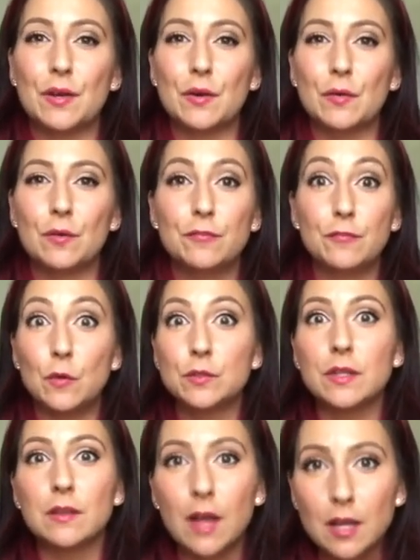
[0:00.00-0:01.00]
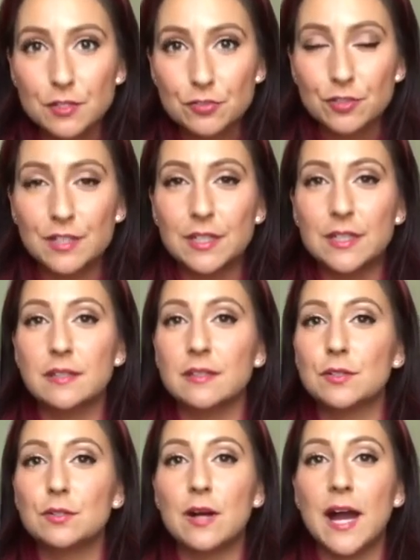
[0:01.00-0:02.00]
fold the laundry,
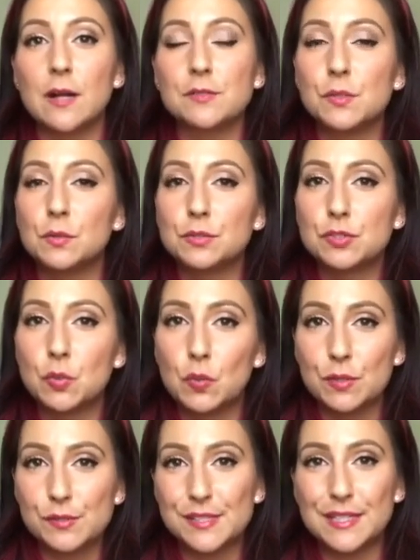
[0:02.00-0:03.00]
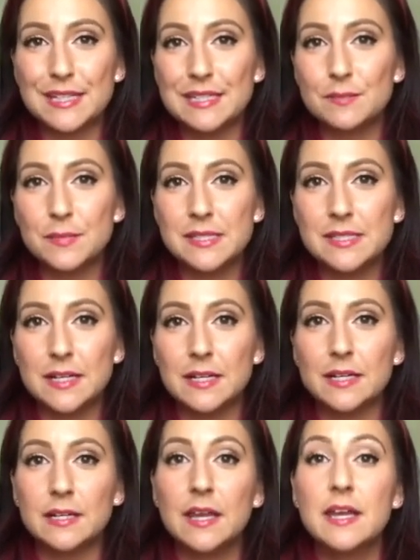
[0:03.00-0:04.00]
little household chores that need to be
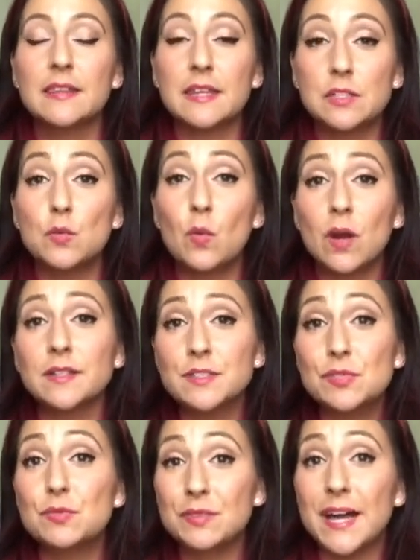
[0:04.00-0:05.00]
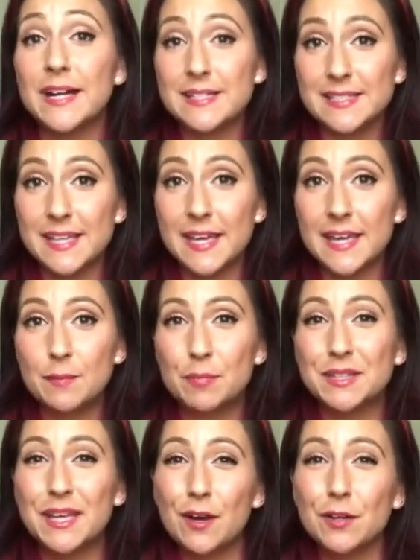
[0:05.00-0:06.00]
done that you want to do that day, but
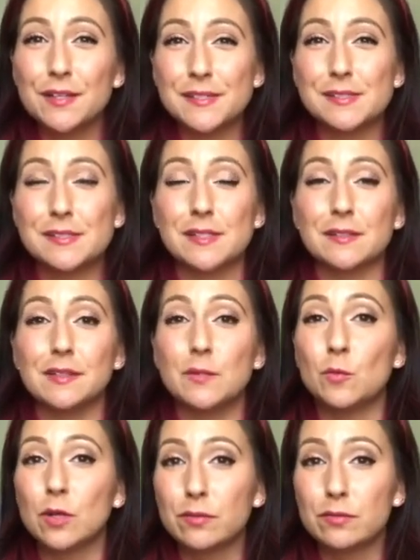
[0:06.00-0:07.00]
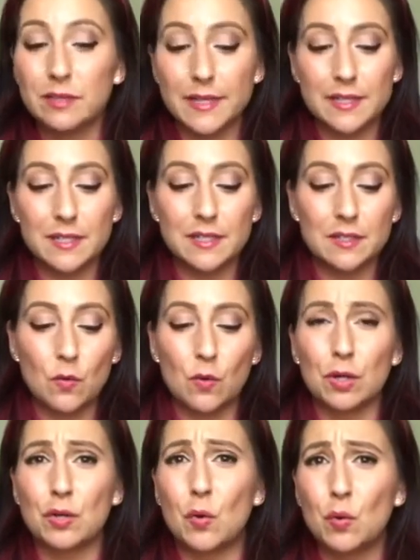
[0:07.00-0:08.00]
they aren't necessarily work related or
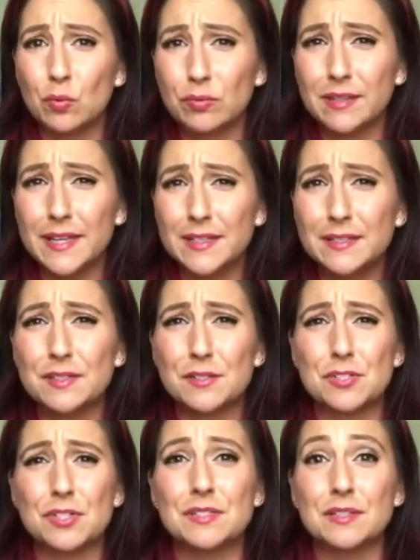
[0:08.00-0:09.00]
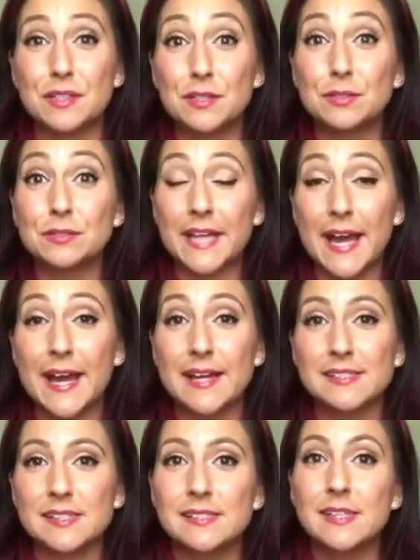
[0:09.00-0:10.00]
goal related. They're just little
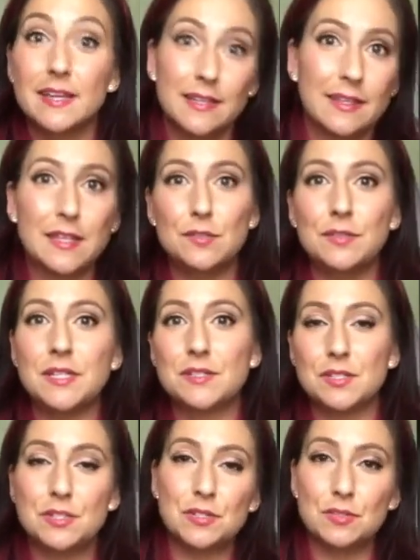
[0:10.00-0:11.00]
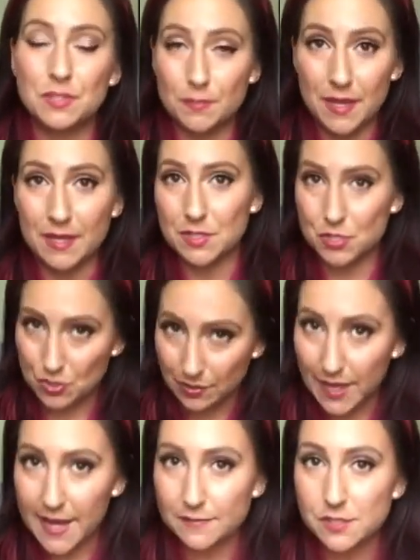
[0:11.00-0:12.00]
tasks that you need to do to manage your
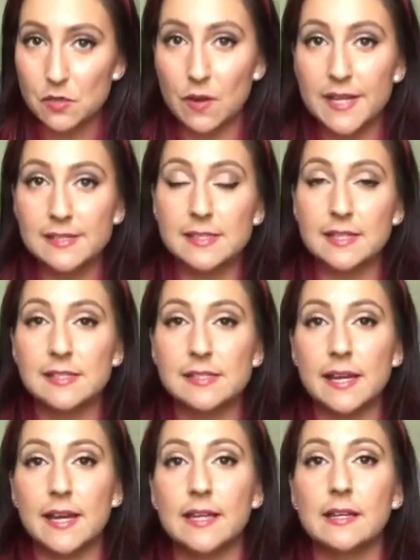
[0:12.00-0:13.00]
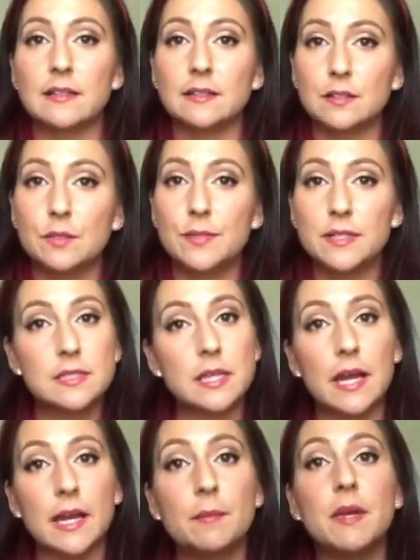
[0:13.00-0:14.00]
life. So I set aside a little bit of
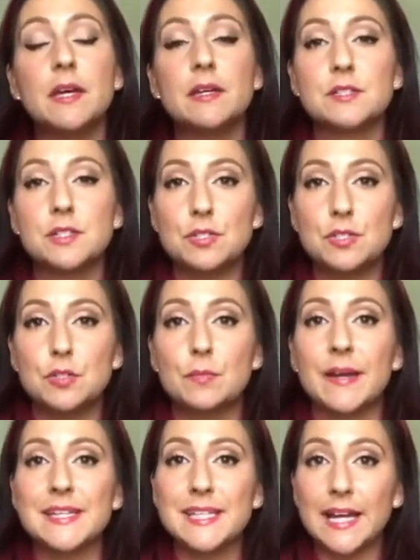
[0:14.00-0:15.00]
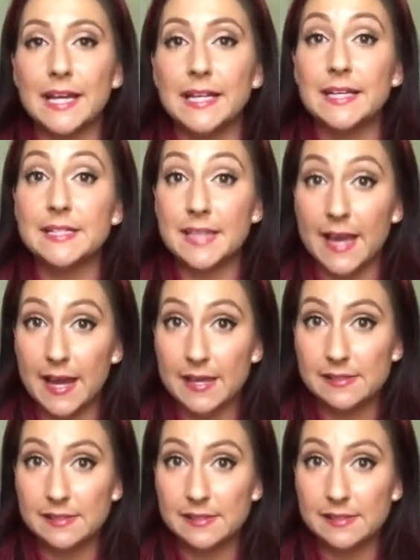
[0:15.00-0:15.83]
time to do my tiny tasks.